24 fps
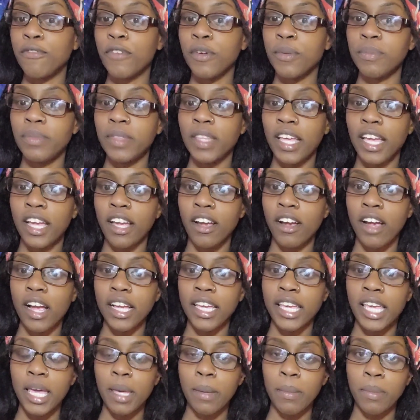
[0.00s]
And from
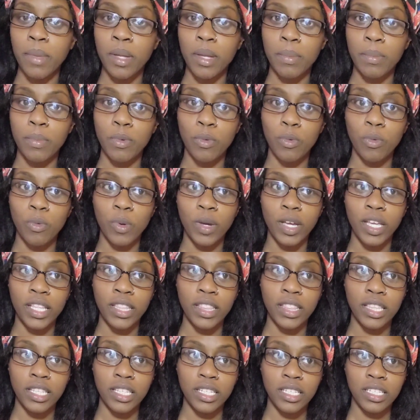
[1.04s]
there, I came up with